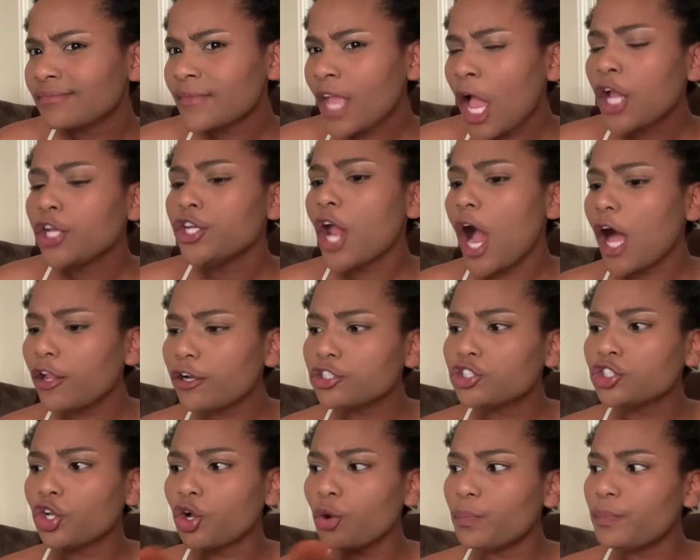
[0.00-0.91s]
Y'all are
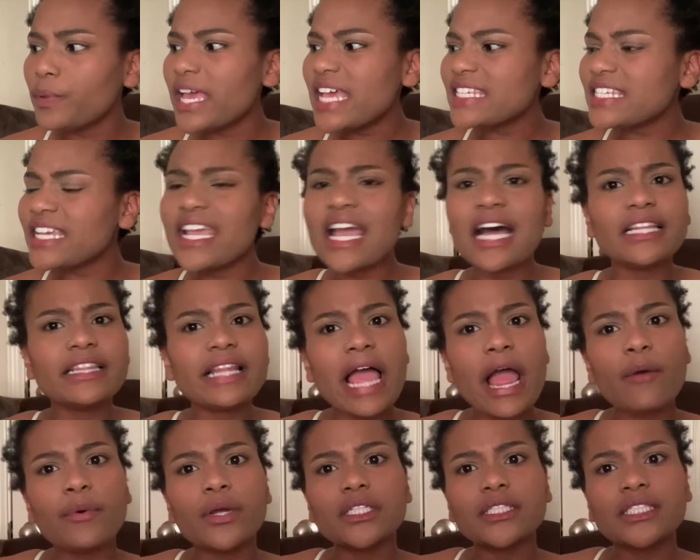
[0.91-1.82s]
too busy
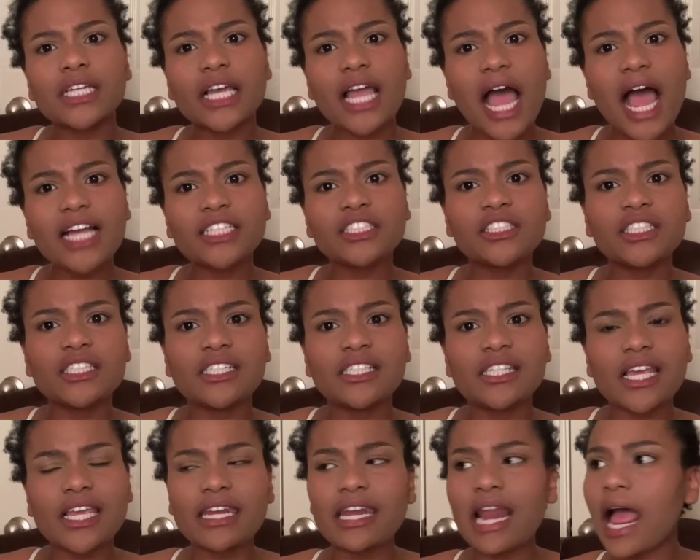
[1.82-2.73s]
allowing Tekashi
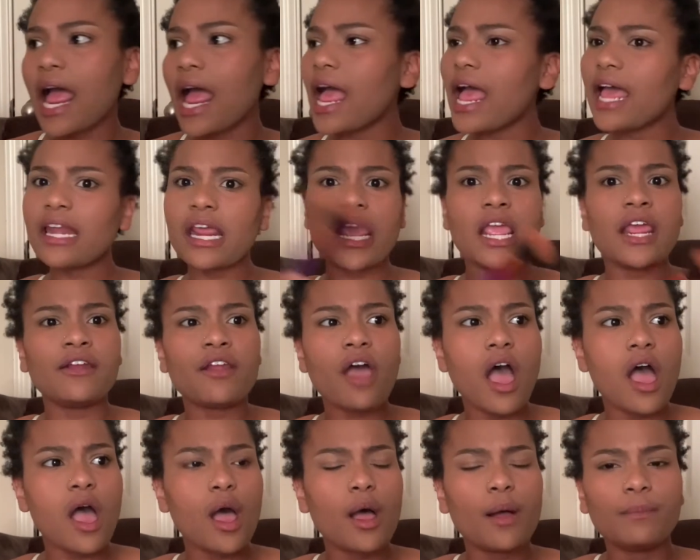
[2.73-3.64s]
6ix9ine
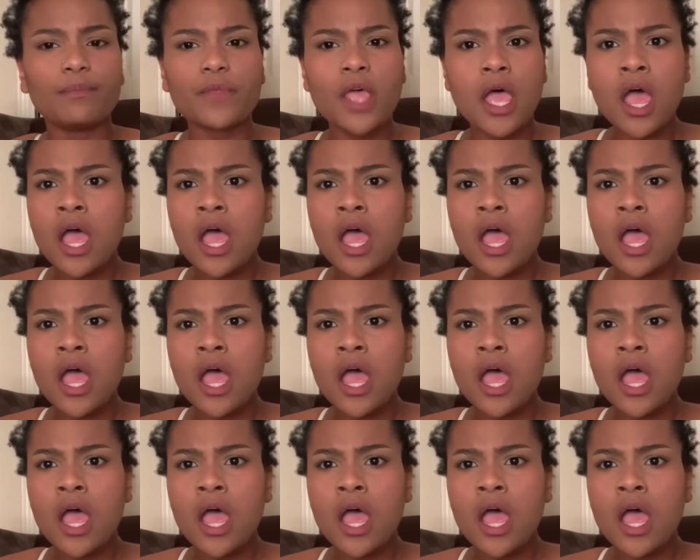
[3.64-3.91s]
and